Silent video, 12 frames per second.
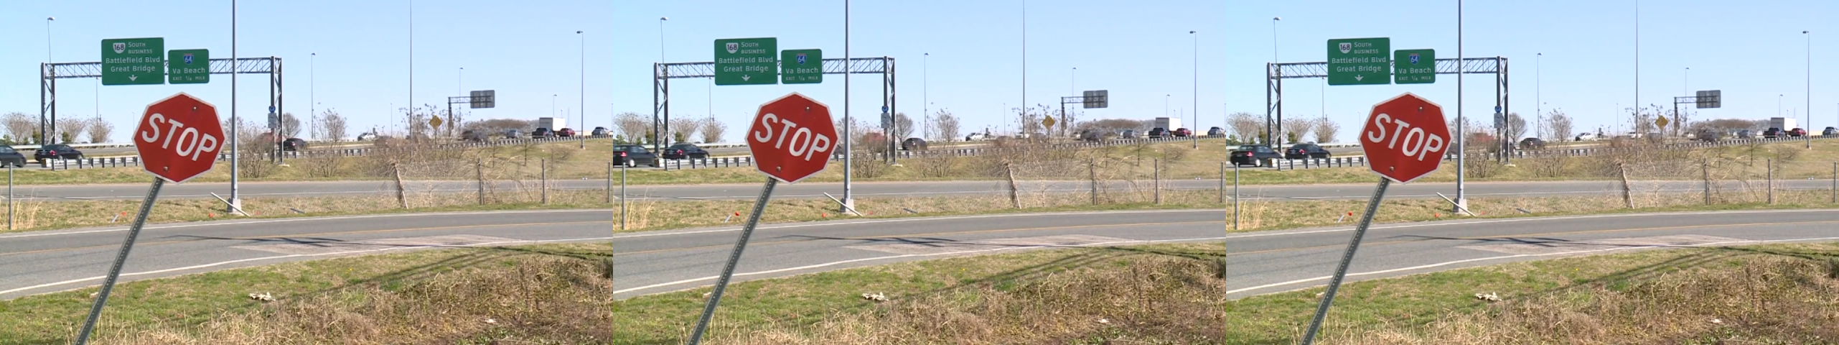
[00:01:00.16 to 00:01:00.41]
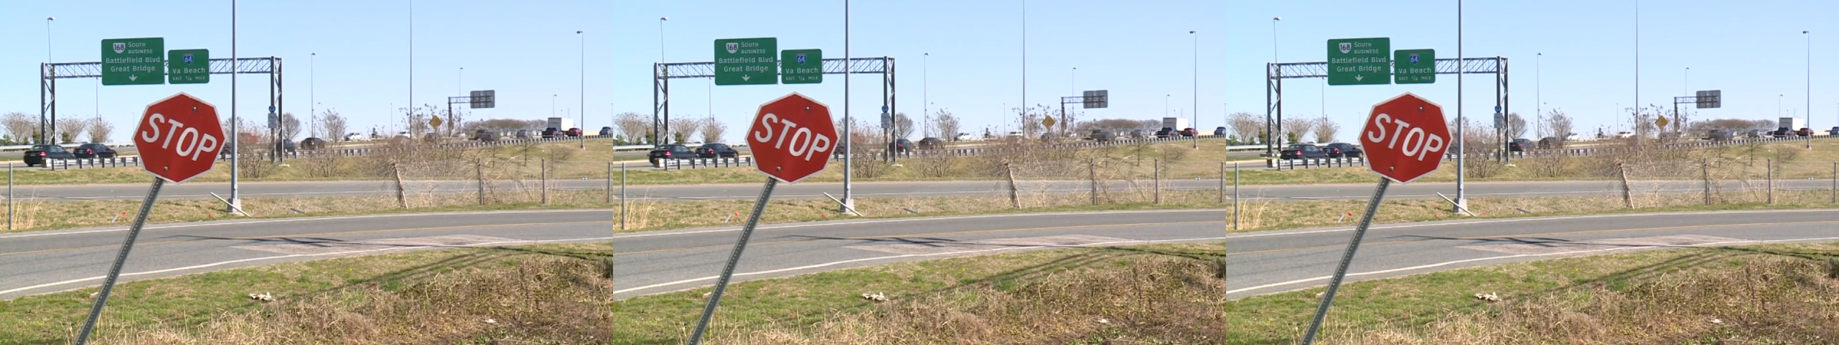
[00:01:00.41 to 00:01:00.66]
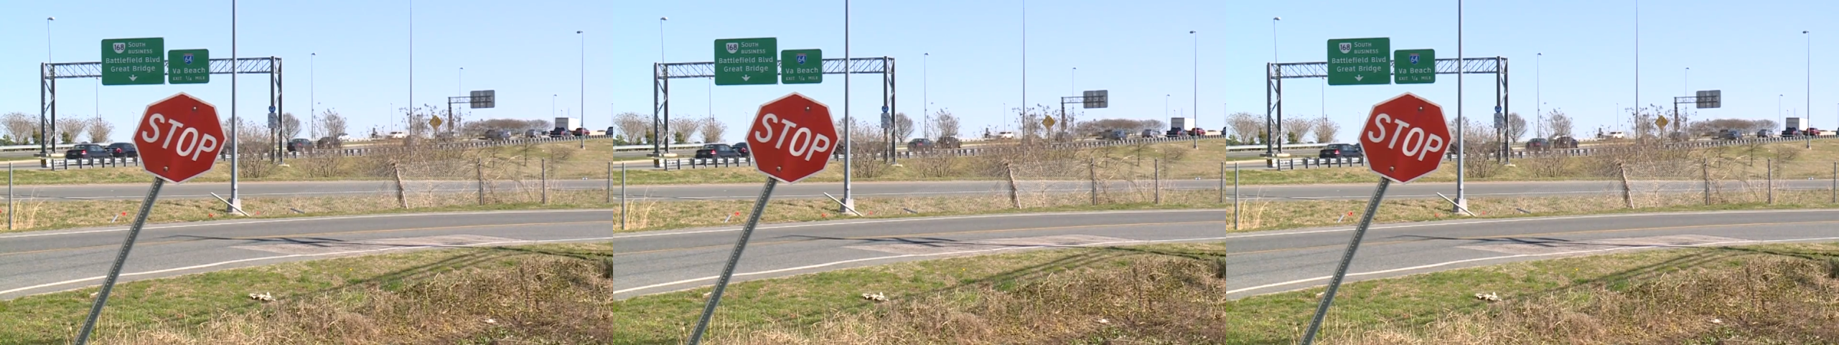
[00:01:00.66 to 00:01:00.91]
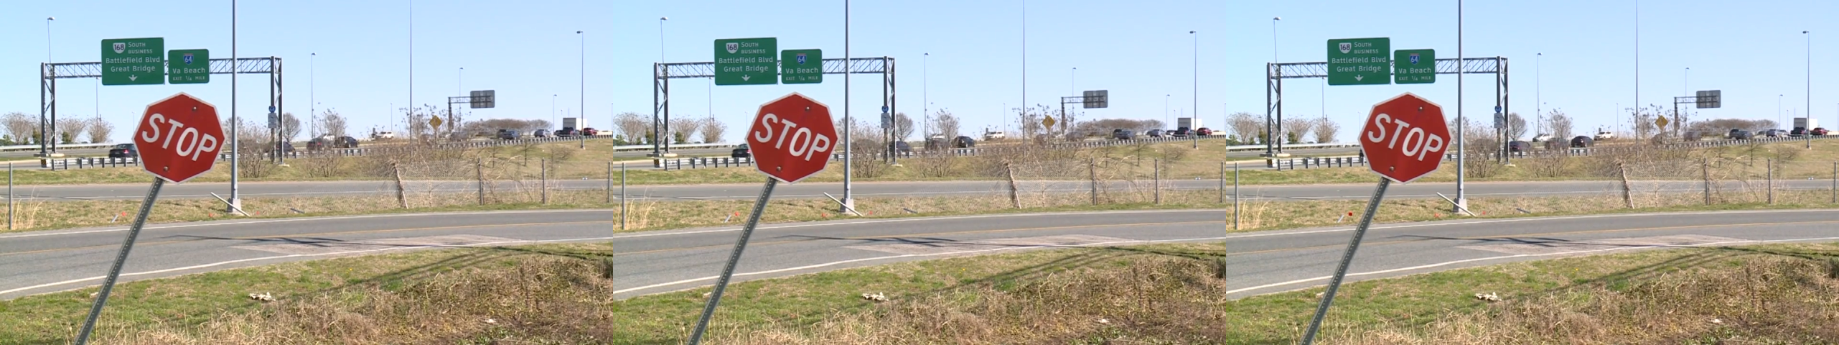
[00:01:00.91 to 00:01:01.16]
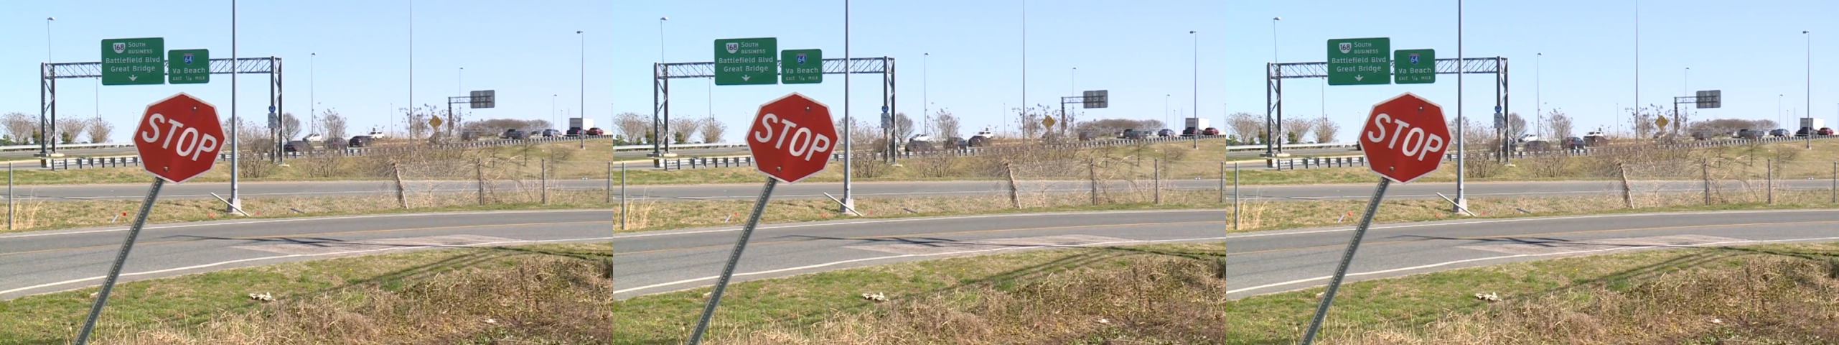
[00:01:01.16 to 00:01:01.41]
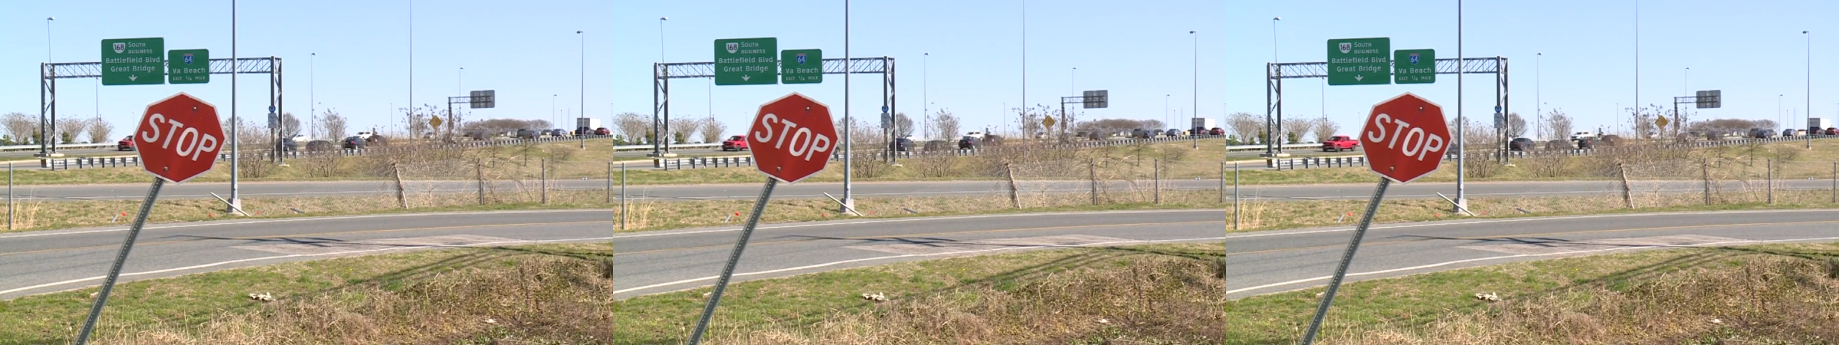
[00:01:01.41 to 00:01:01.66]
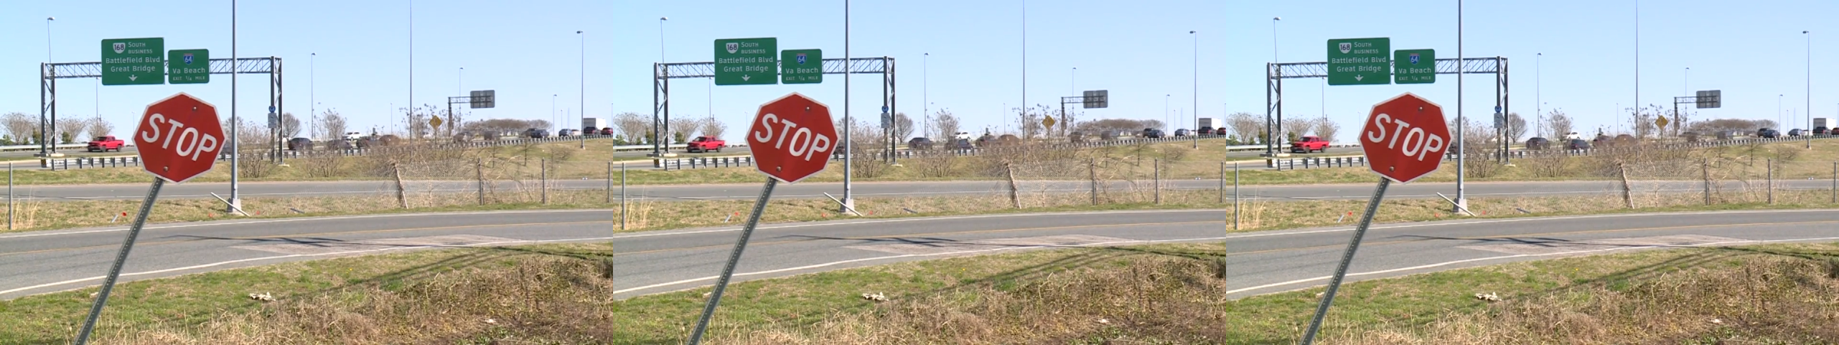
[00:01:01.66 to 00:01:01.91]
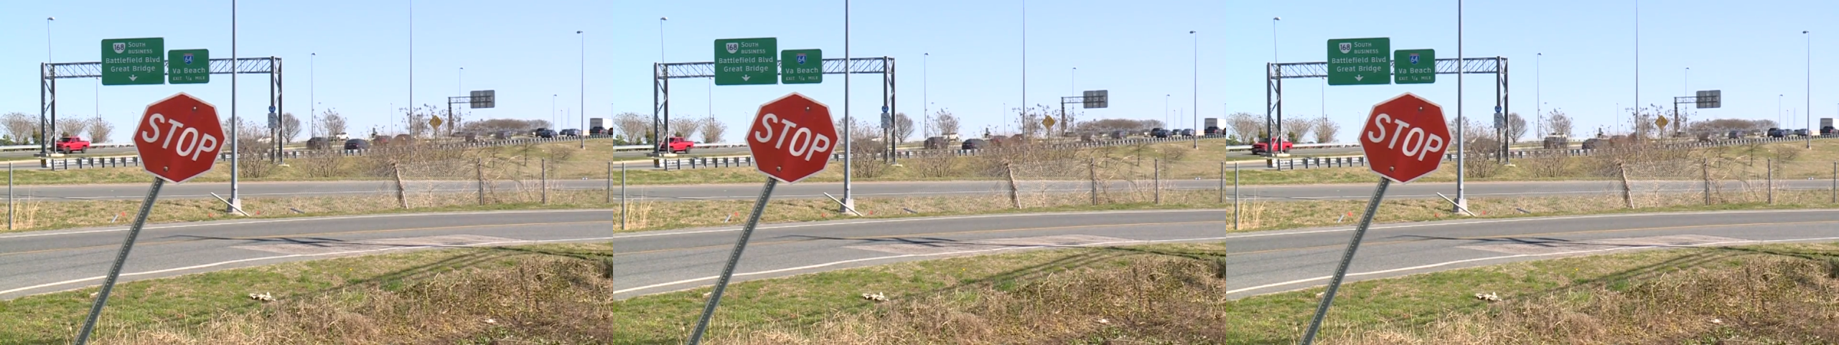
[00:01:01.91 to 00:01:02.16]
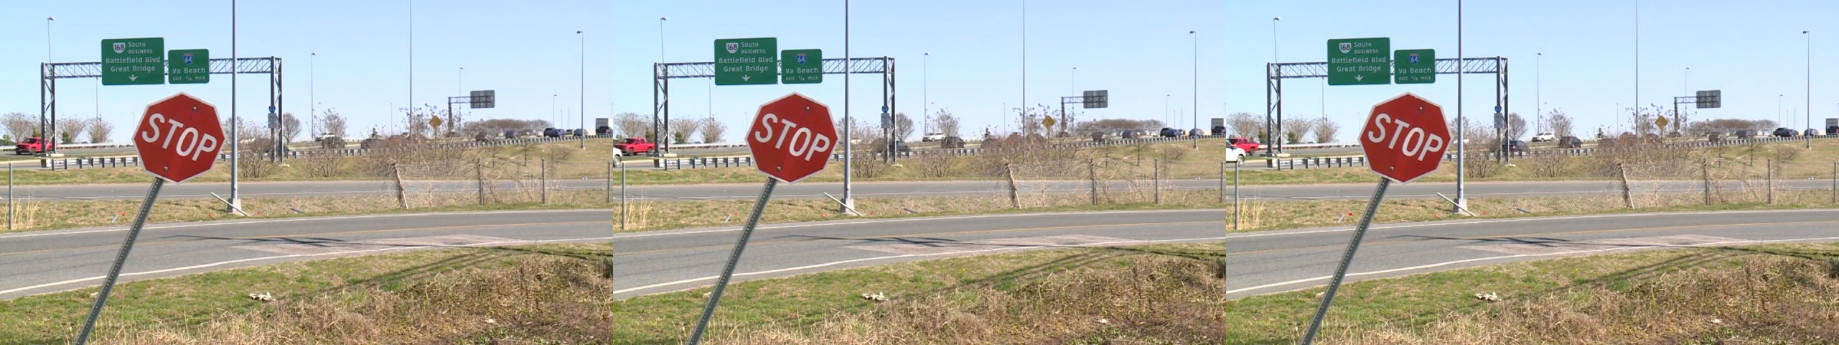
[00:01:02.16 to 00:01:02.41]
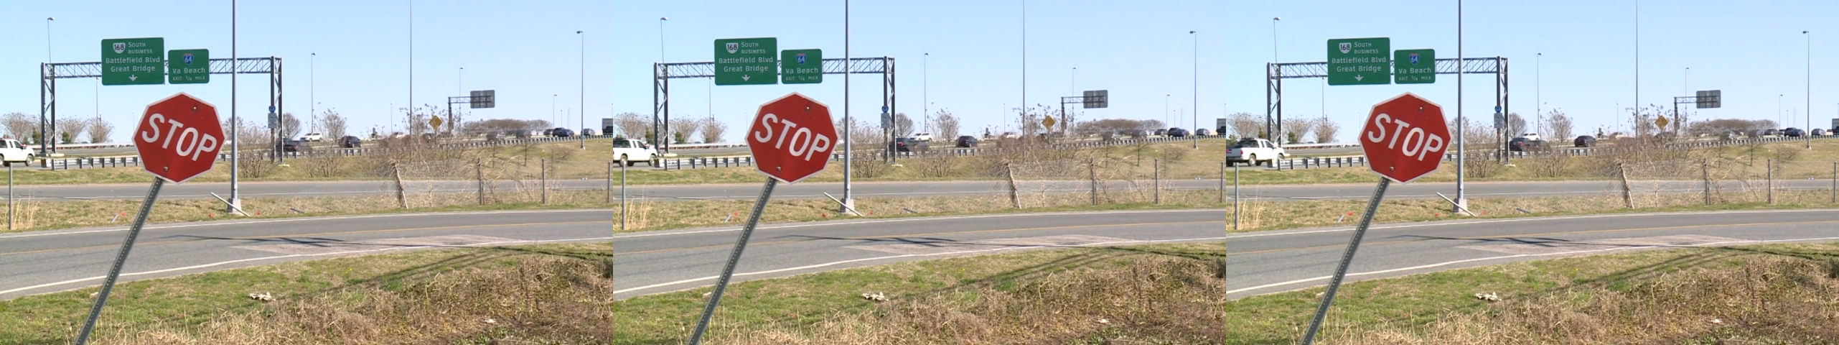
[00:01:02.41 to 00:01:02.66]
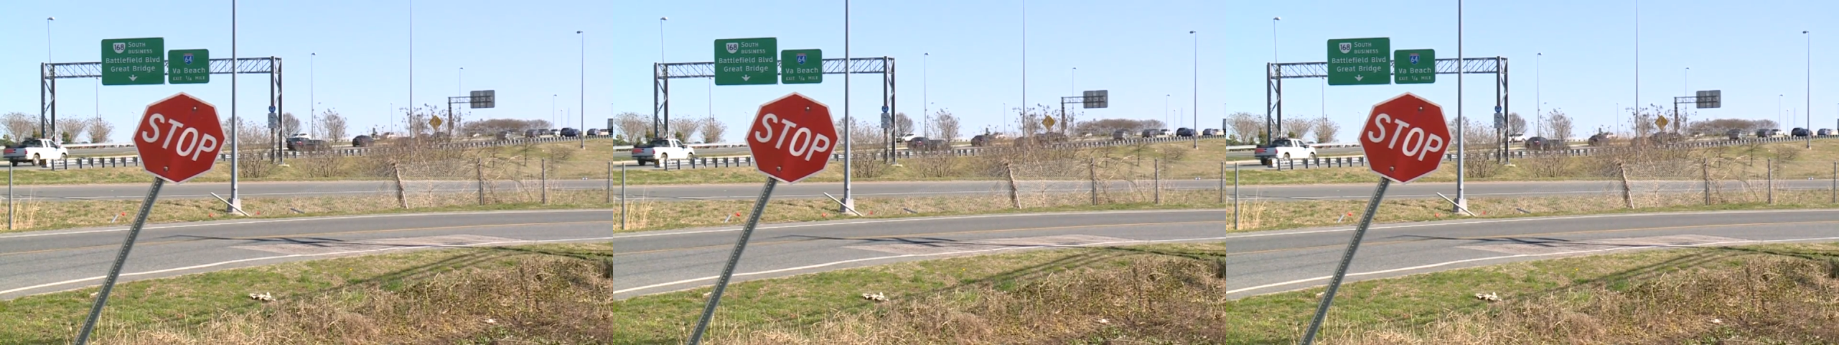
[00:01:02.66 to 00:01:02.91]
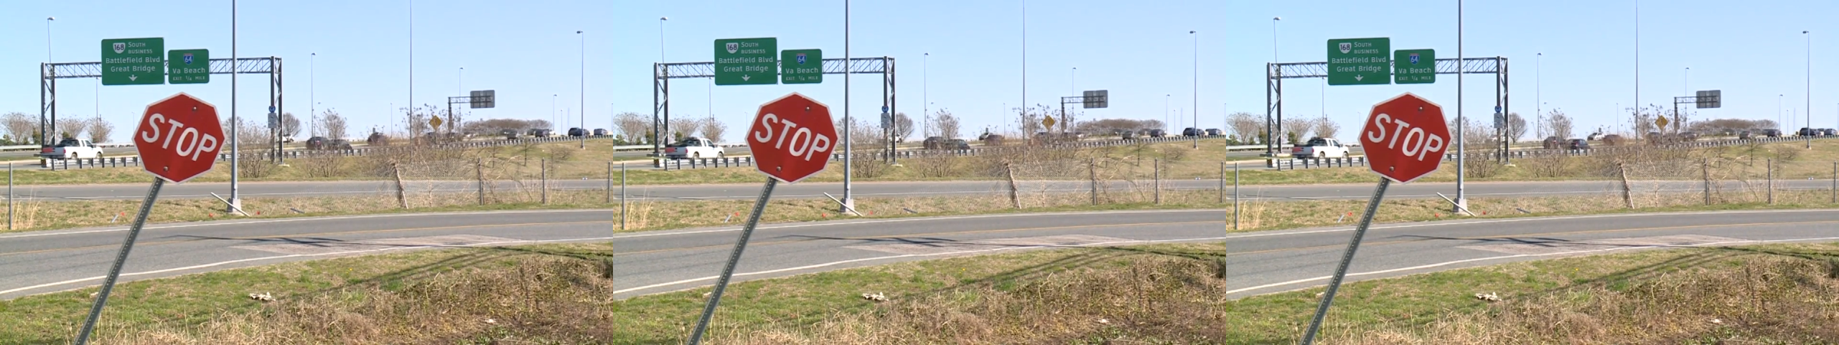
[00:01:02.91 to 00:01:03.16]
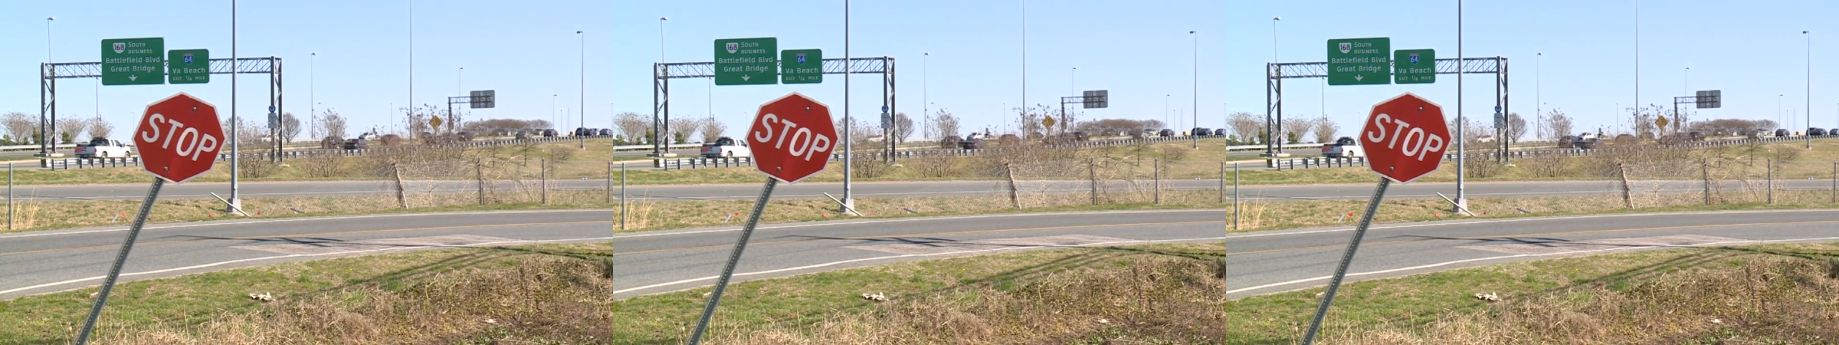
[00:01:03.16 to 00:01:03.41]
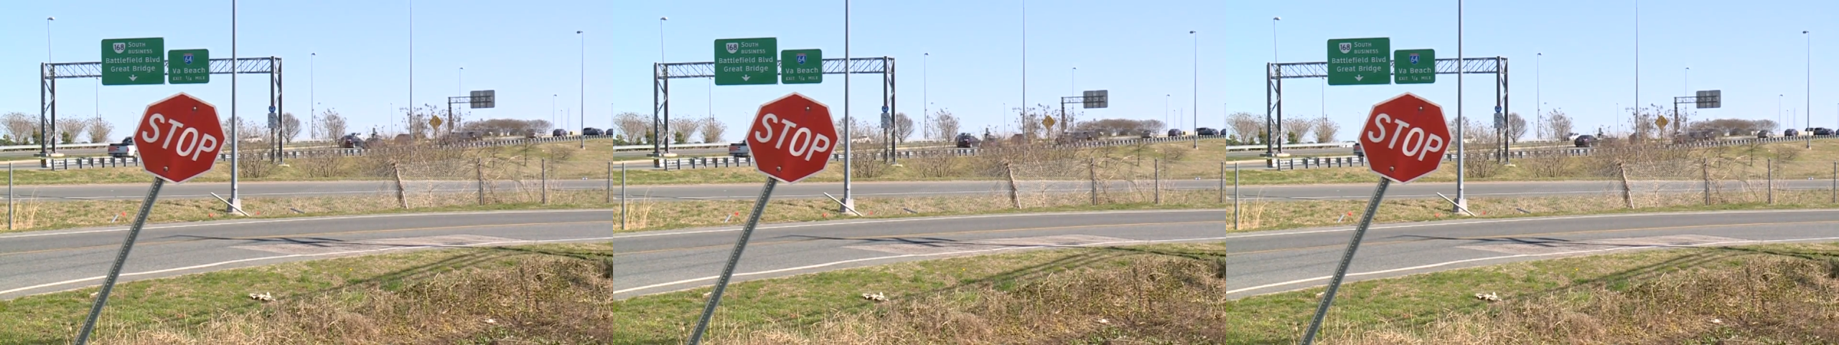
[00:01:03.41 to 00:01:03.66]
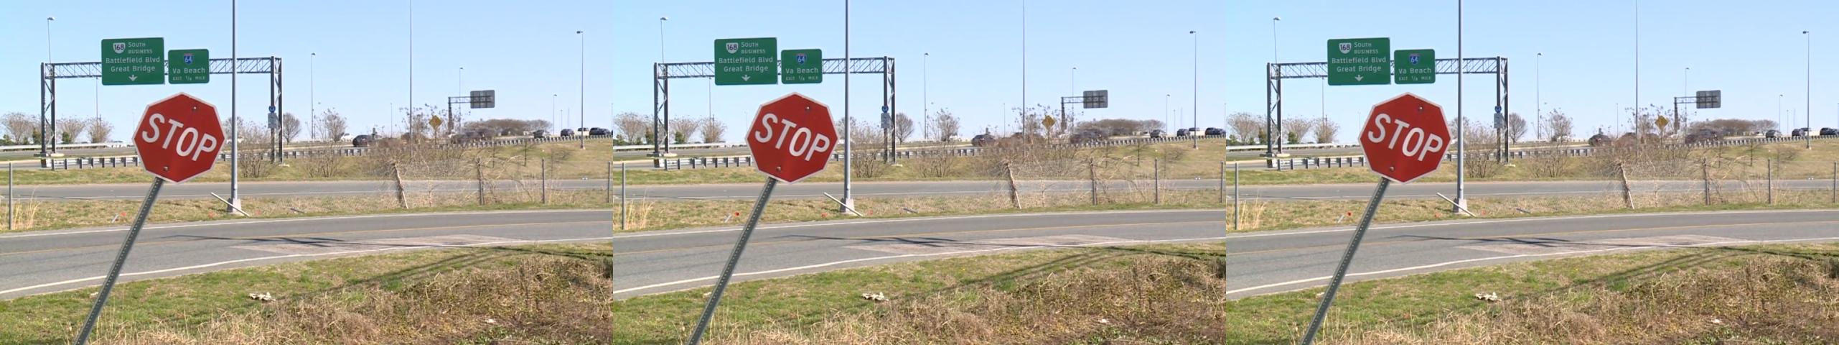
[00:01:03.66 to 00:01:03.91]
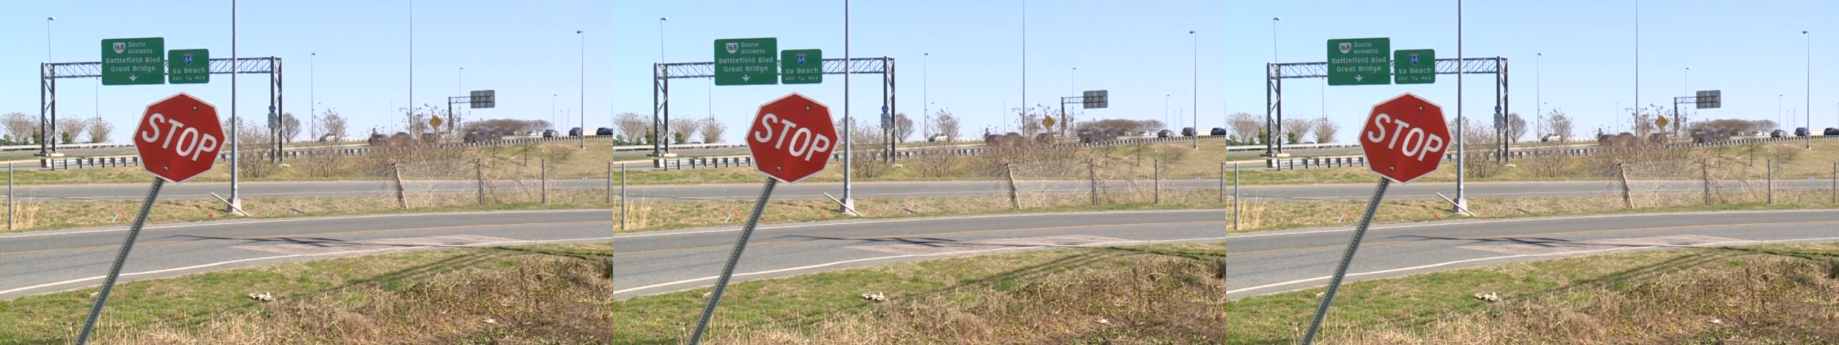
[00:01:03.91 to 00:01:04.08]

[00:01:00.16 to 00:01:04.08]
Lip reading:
(no speaker visible)